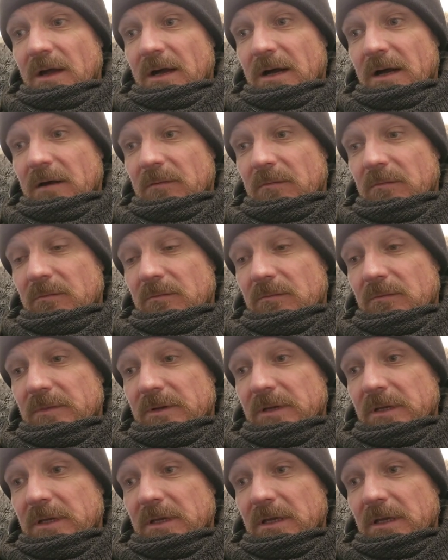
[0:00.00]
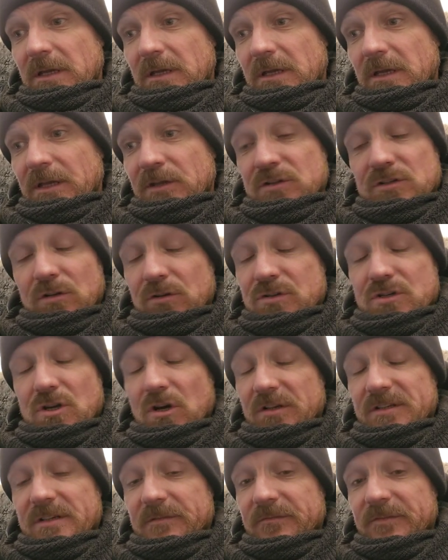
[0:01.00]
um, and as long as
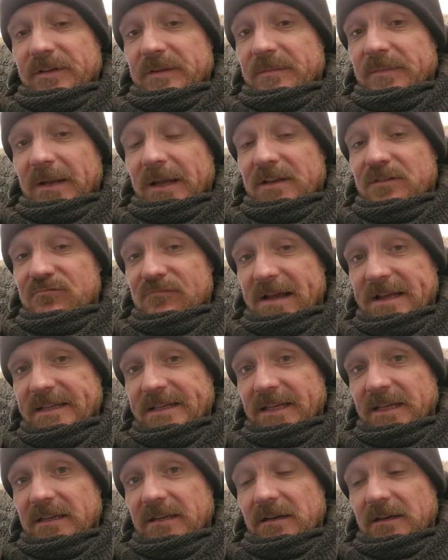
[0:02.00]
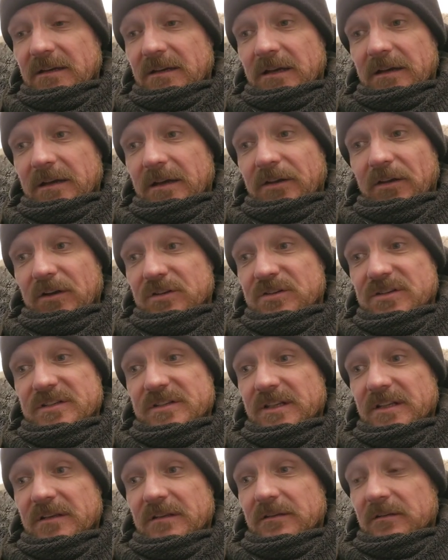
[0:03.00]
you've got something in place ready uh, and i
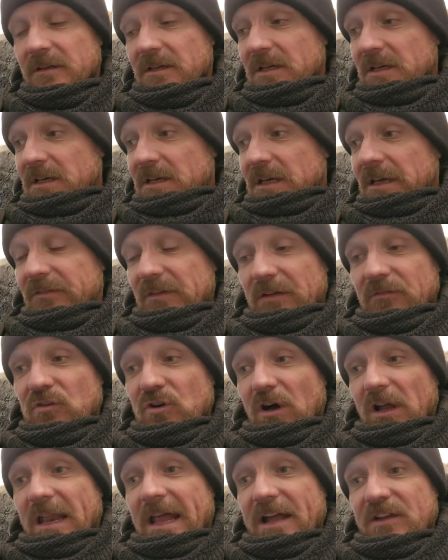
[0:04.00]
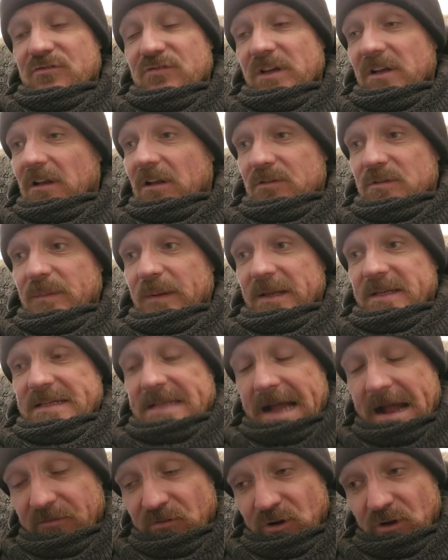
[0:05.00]
just think if you haven't got electric, lots of
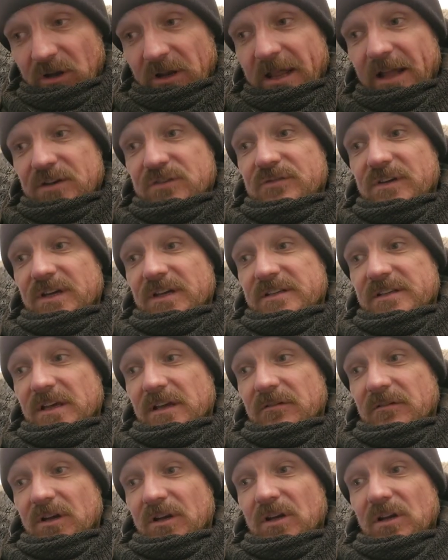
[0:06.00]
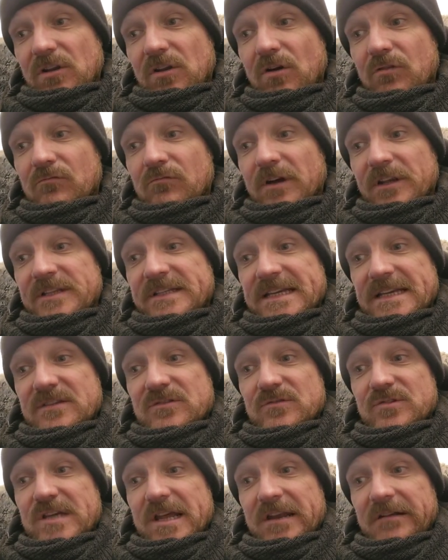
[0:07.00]
places haven't got electric. So, like a long run
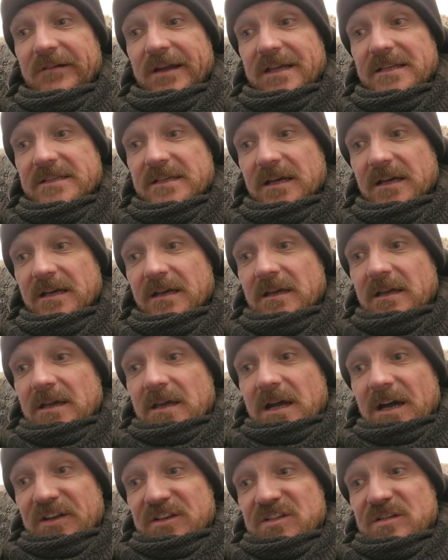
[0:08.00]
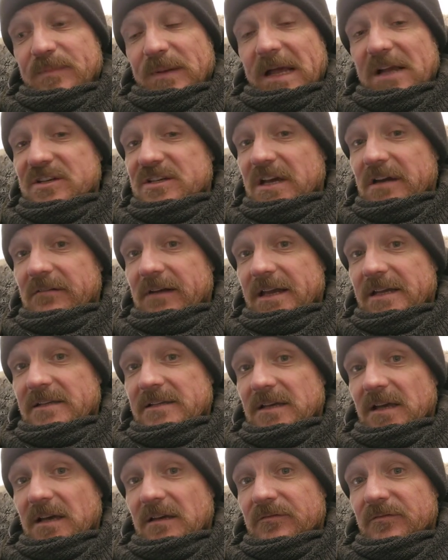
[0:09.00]
diesel generator and a splash
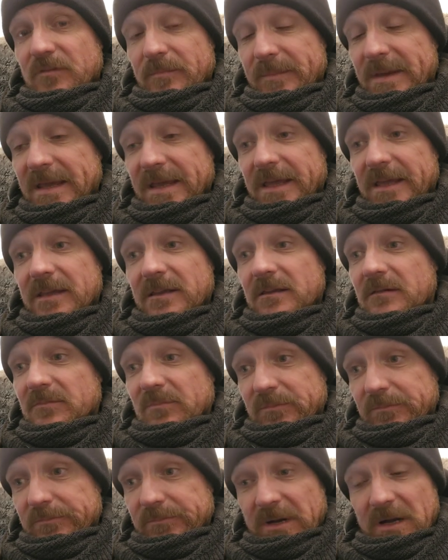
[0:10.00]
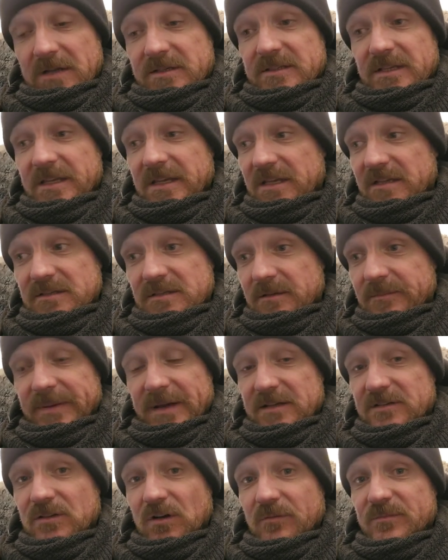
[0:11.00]
aerator, for me, personally is the
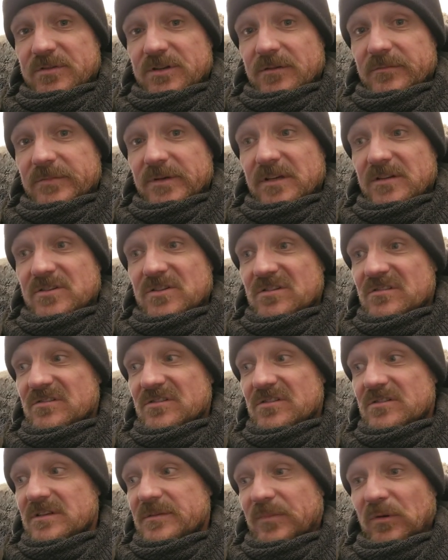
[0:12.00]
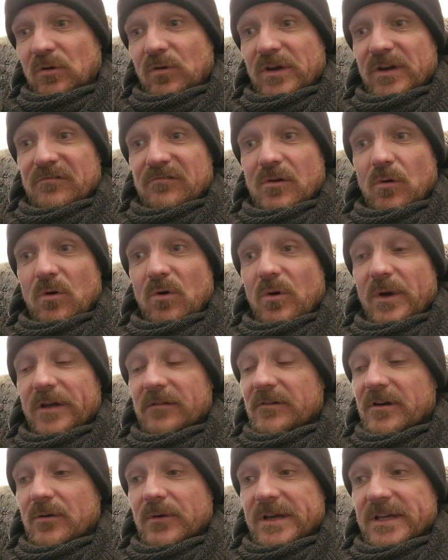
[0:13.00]
best option because you can just deploy it real
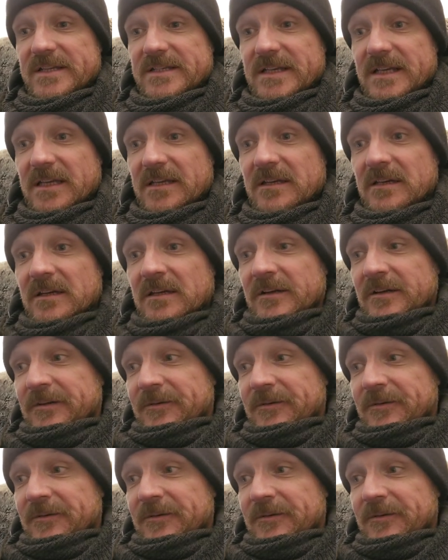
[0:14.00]
quick, real easy.